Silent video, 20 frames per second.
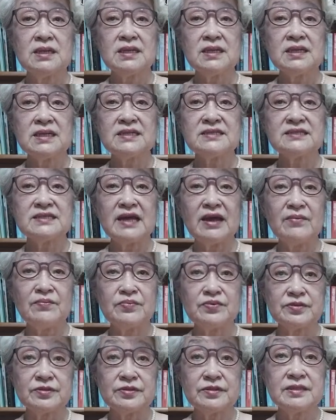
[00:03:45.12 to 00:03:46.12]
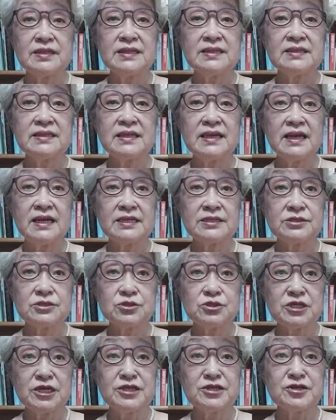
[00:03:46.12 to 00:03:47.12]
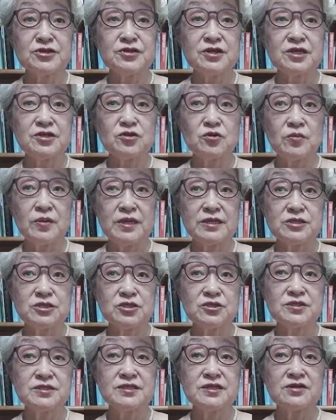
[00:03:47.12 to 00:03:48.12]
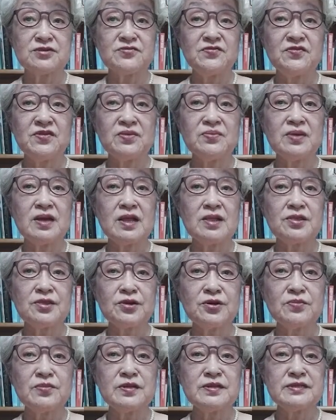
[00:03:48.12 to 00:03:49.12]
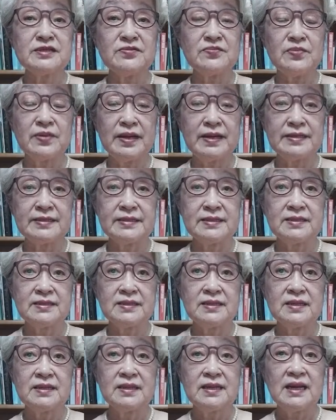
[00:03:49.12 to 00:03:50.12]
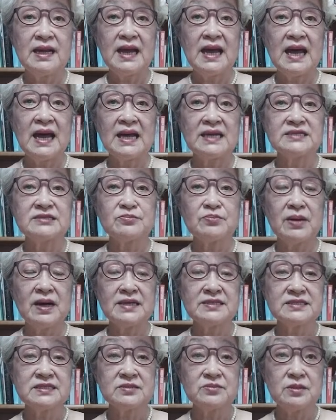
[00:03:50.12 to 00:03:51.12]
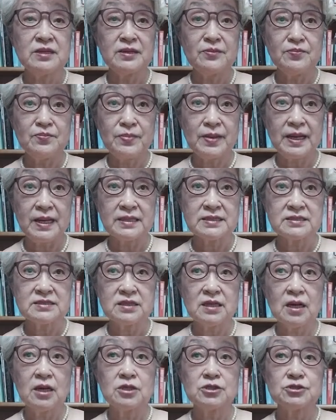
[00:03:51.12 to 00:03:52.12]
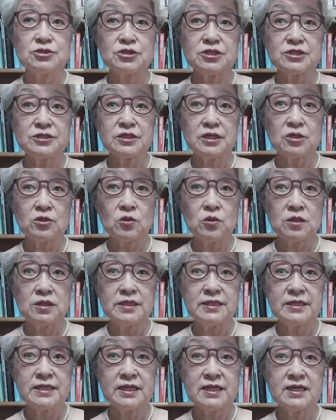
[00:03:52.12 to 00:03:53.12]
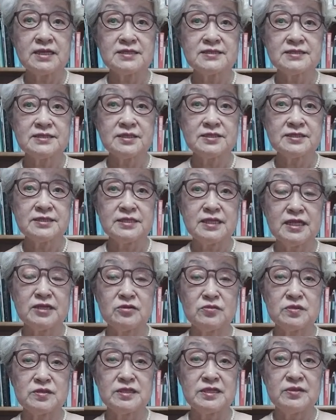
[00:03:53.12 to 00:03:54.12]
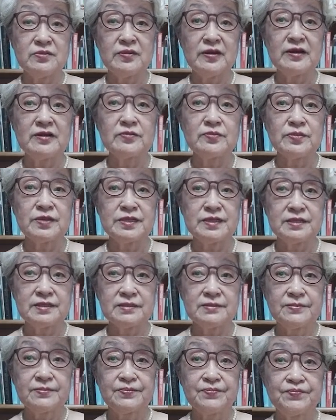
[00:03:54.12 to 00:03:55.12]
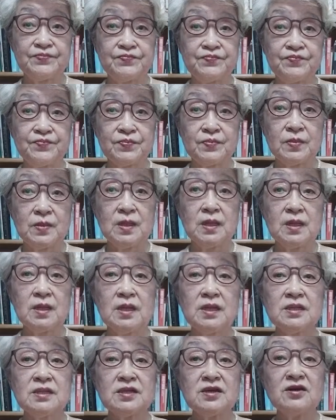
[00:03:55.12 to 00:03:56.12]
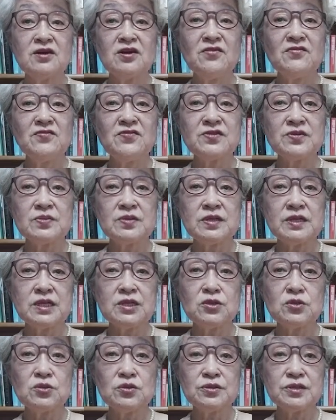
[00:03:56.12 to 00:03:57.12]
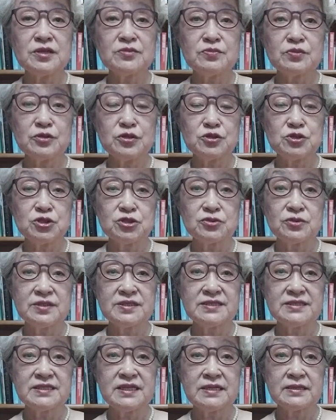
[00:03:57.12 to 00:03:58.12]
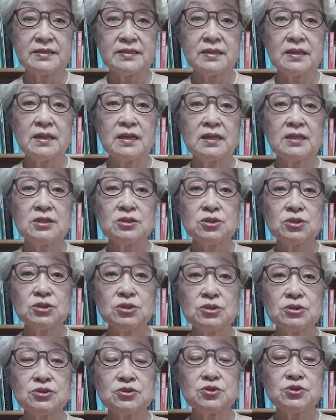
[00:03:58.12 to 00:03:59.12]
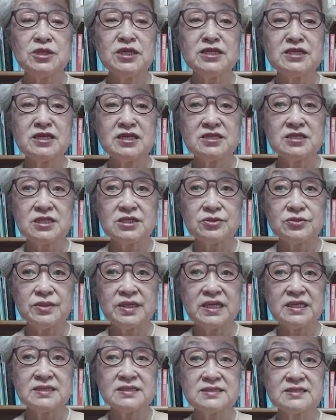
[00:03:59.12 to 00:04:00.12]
example that gendered innovations on female thermal demand has positive impact on gender equality and sustainable development. The comfortable indoor temperature was set to 20 degrees